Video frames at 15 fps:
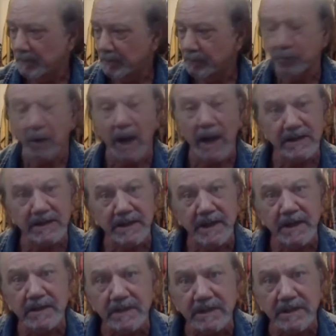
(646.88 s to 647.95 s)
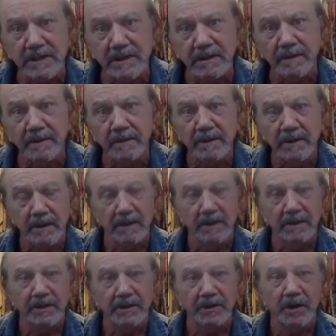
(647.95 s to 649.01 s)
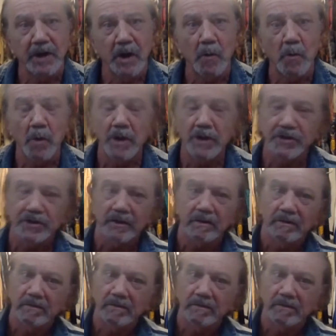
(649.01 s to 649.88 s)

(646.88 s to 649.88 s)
price this, you know, which,